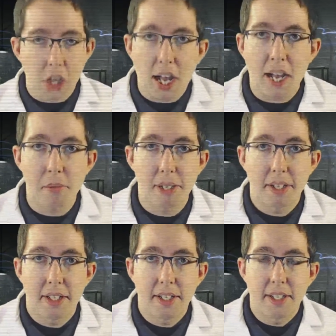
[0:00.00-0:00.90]
job
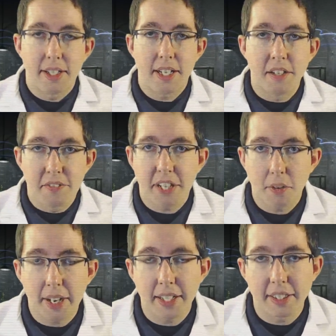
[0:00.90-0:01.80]

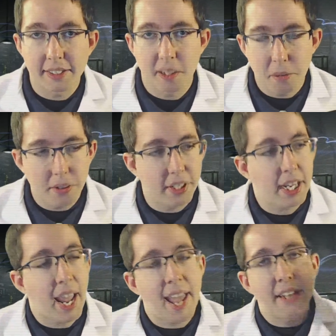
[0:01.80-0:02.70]
invigorating this
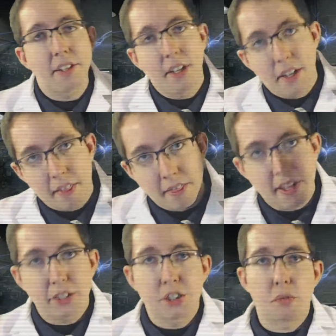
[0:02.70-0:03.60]
community, and
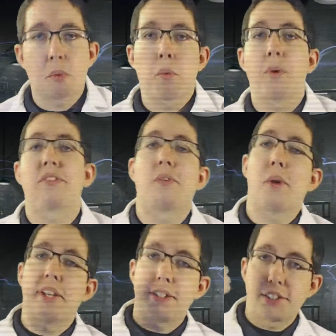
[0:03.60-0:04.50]
there's your reward
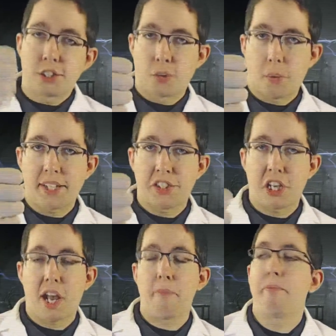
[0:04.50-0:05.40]
for it. Great
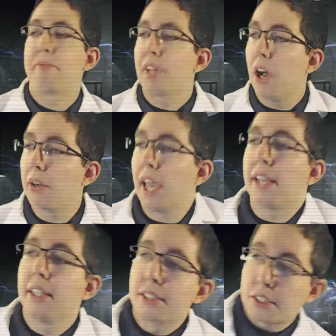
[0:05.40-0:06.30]
job.
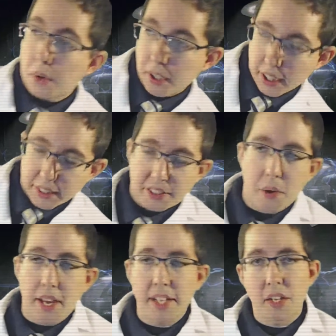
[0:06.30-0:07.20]
Okay, so let's
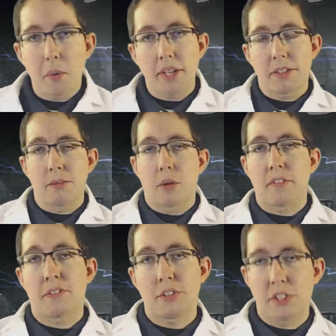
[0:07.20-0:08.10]
go ahead and go on to
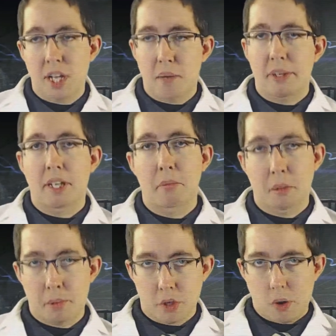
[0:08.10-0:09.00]
our first topic. I'm
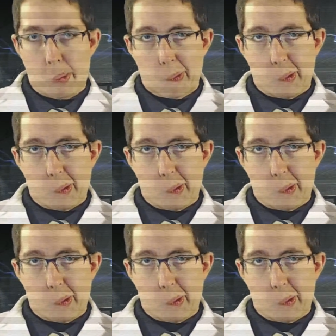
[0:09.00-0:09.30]
going to put